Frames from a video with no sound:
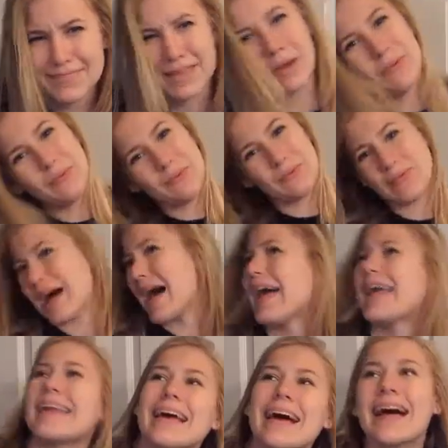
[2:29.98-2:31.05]

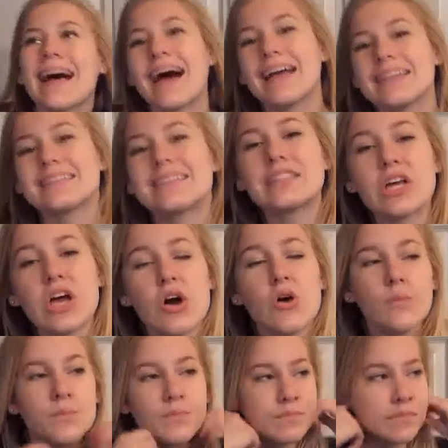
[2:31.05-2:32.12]
why not?
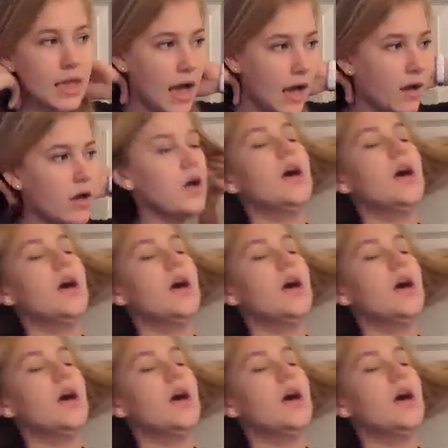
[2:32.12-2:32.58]
So yeah,